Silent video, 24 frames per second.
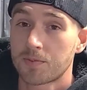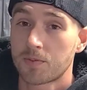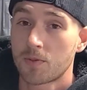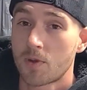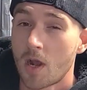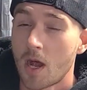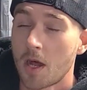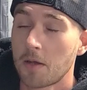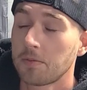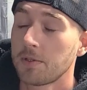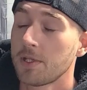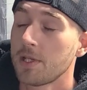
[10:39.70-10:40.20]

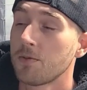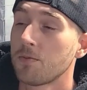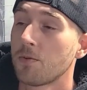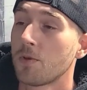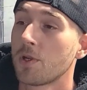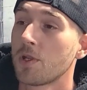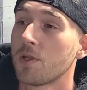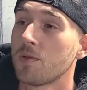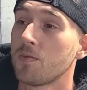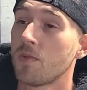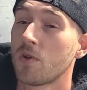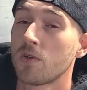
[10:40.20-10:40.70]
probably
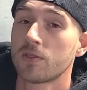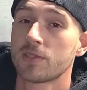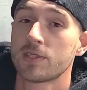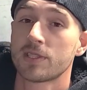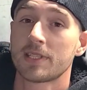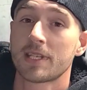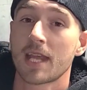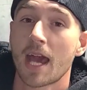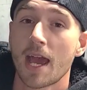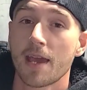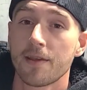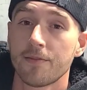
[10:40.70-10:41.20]
one of the
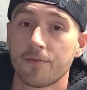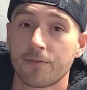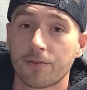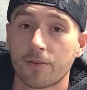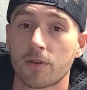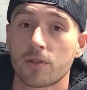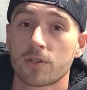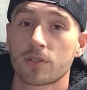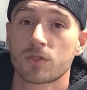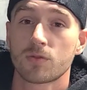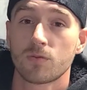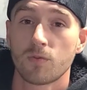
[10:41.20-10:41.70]
most
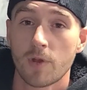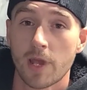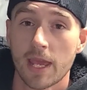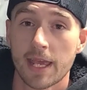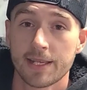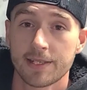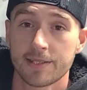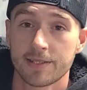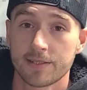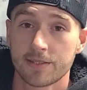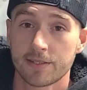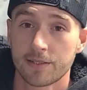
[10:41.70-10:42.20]
diverse
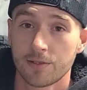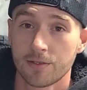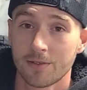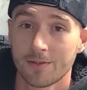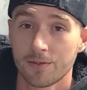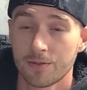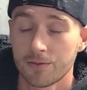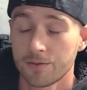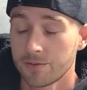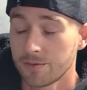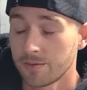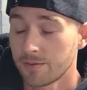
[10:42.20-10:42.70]
ways
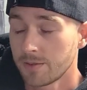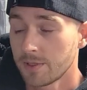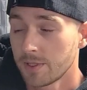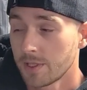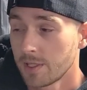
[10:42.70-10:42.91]
to